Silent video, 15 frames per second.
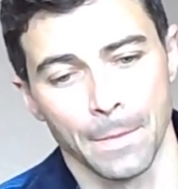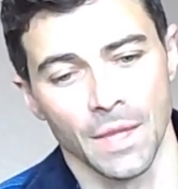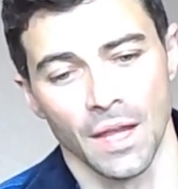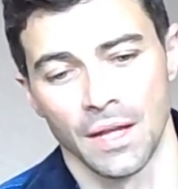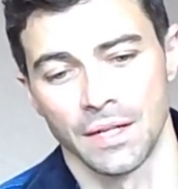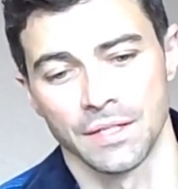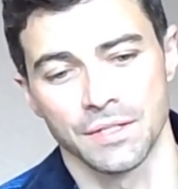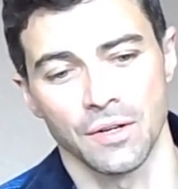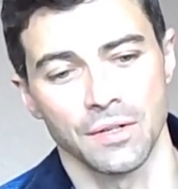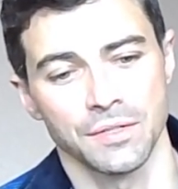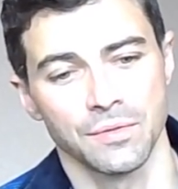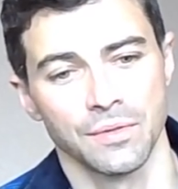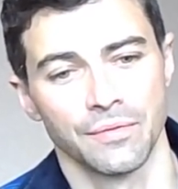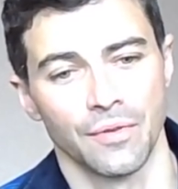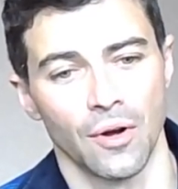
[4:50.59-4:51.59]
and it's
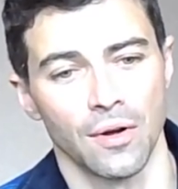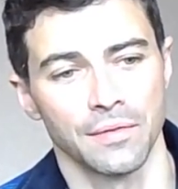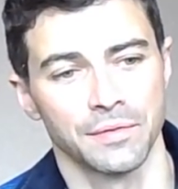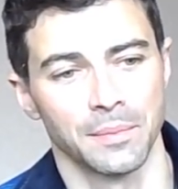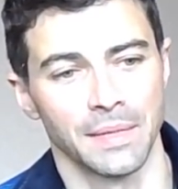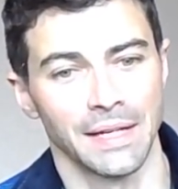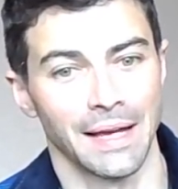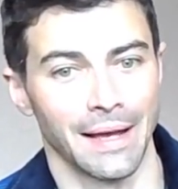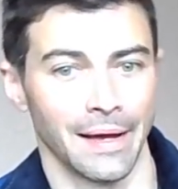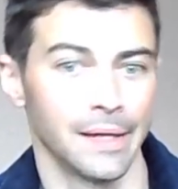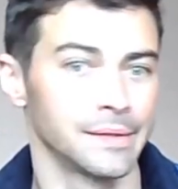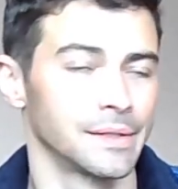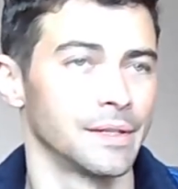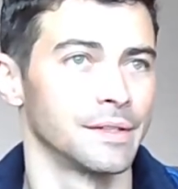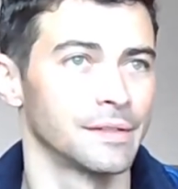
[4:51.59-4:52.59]
also evolved me
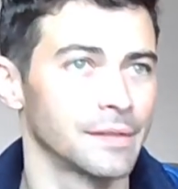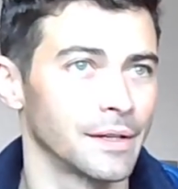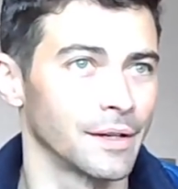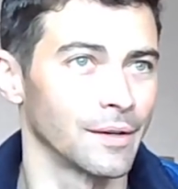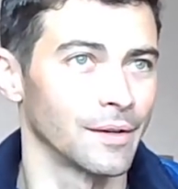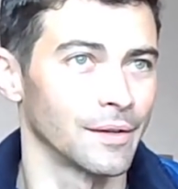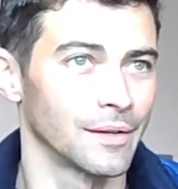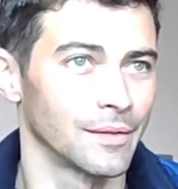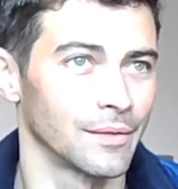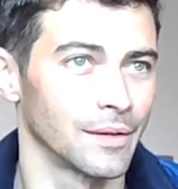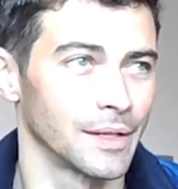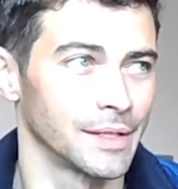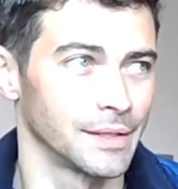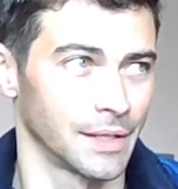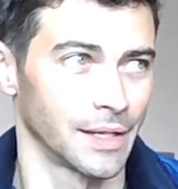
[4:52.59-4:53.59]
as a singer,
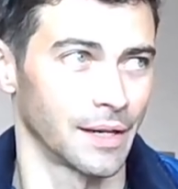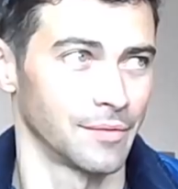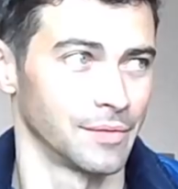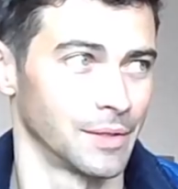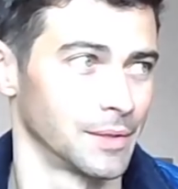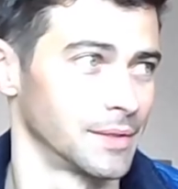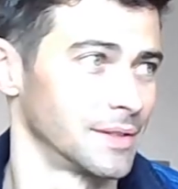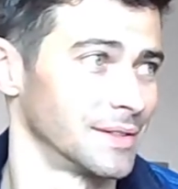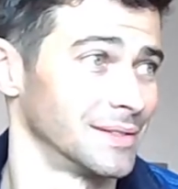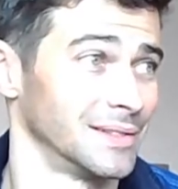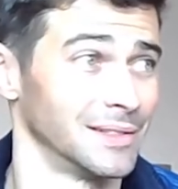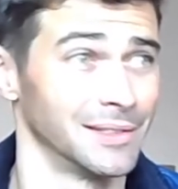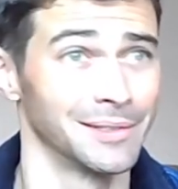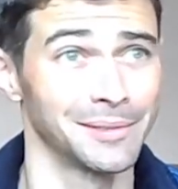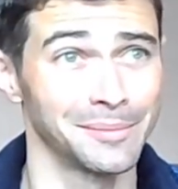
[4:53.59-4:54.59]
right? Like, I've learned
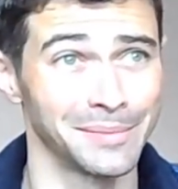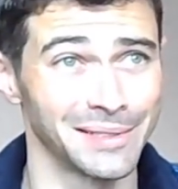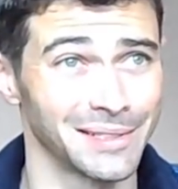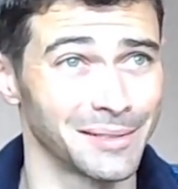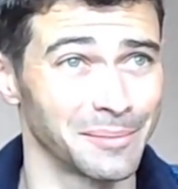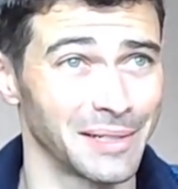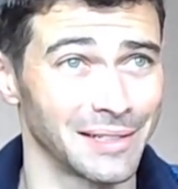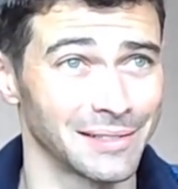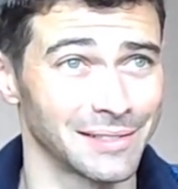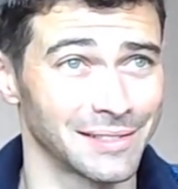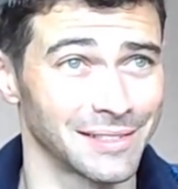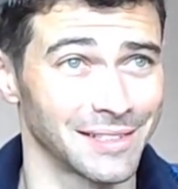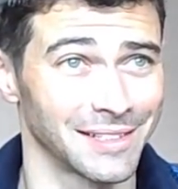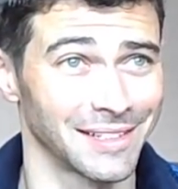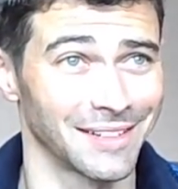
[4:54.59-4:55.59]
a little bit about
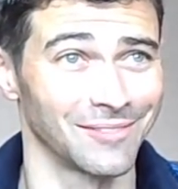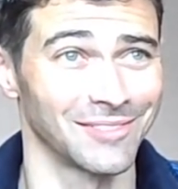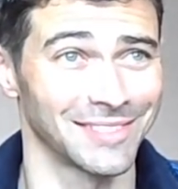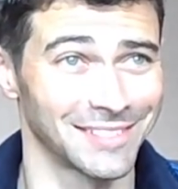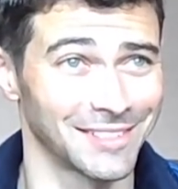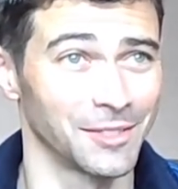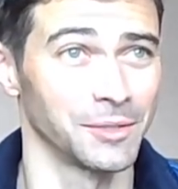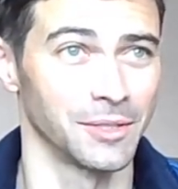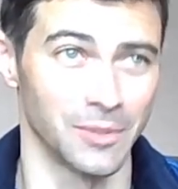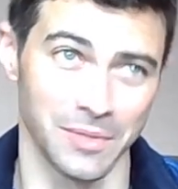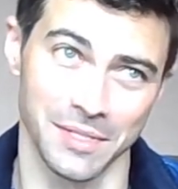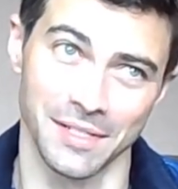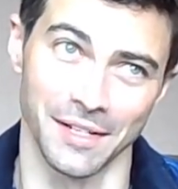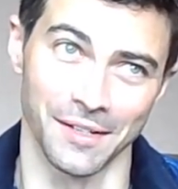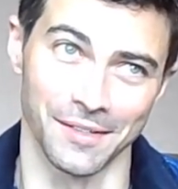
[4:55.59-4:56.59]
singing. I'm still no
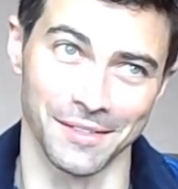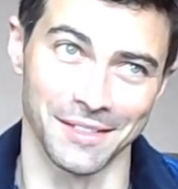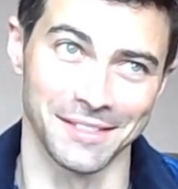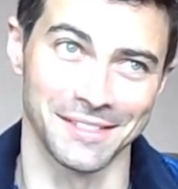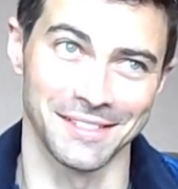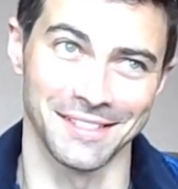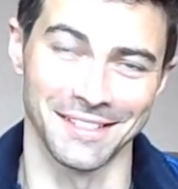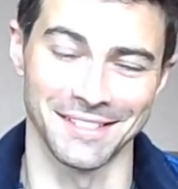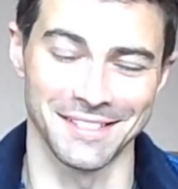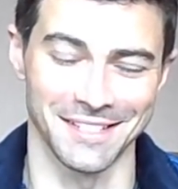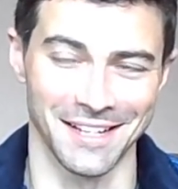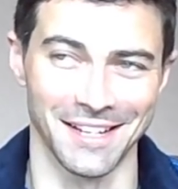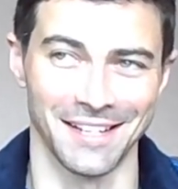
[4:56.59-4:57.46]
singer. Let's just